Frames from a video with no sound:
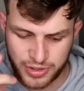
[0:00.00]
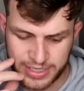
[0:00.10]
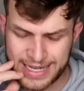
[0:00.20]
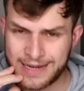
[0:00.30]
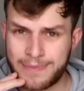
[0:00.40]

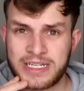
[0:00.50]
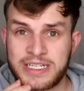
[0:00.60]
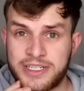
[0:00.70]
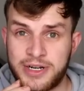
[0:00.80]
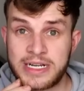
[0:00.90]
Cookie had
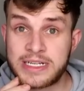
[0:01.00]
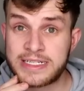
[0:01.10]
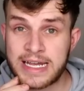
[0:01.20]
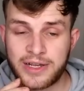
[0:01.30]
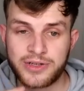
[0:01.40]
Manchester United in
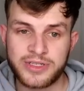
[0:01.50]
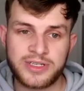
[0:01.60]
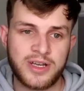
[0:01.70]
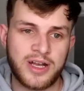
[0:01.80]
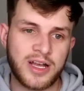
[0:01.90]

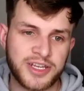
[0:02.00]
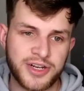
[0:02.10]
2nd.